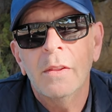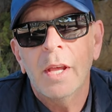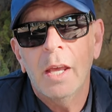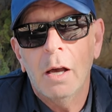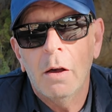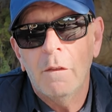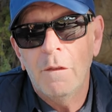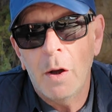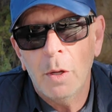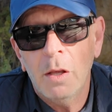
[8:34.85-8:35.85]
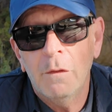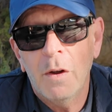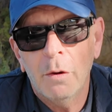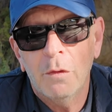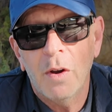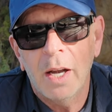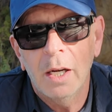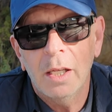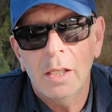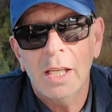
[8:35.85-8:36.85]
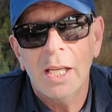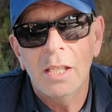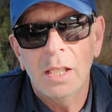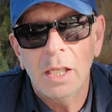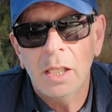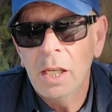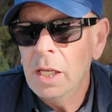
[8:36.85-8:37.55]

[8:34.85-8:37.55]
they are very, very friendly indeed.